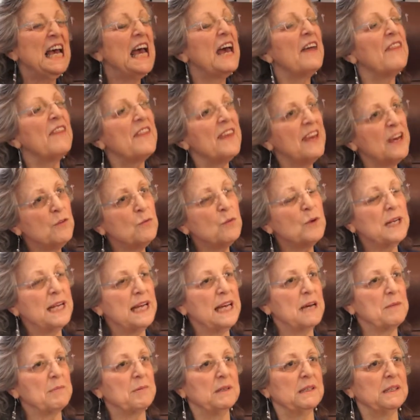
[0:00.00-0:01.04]
And then what
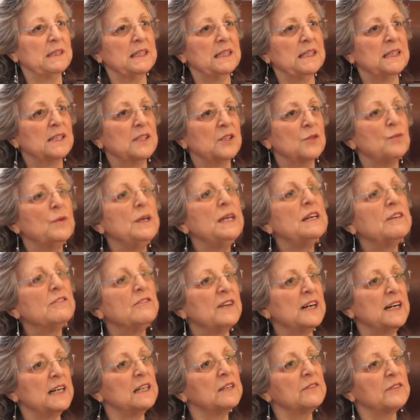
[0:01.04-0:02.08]
happens is we
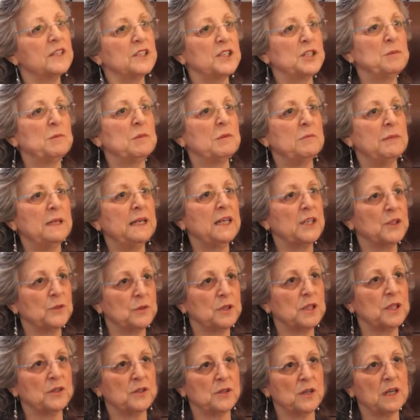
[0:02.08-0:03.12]
evolved as human beings,
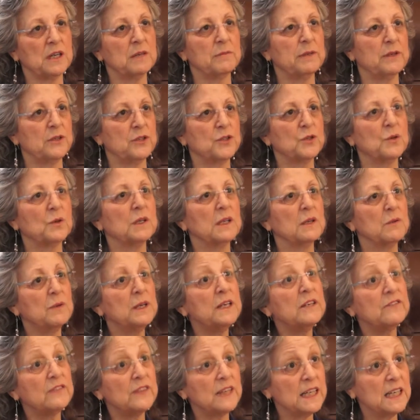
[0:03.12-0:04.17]
which I'll talk about shortly. We
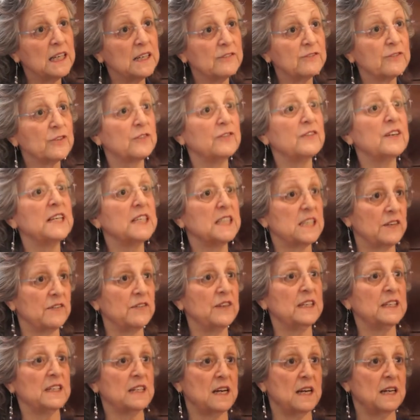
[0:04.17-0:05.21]
evolved for
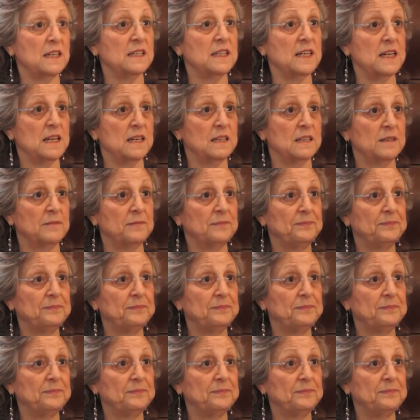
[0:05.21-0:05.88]
face-to-face contact.